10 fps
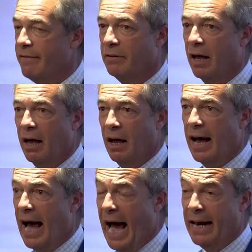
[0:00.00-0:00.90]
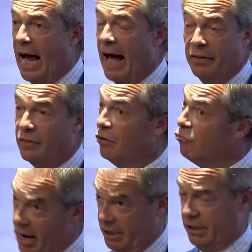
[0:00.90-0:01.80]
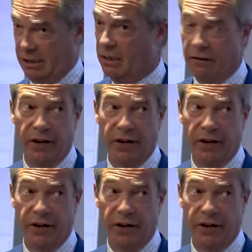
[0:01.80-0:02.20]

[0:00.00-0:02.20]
And, even, and, and the risk, the